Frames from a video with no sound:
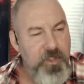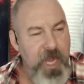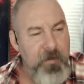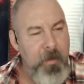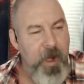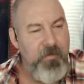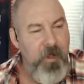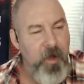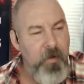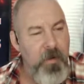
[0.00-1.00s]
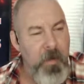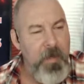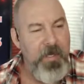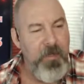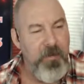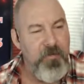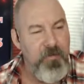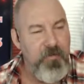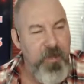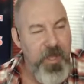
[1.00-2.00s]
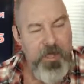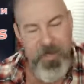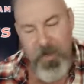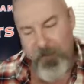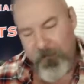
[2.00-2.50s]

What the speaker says: Jay Bosco. I bet he looks just like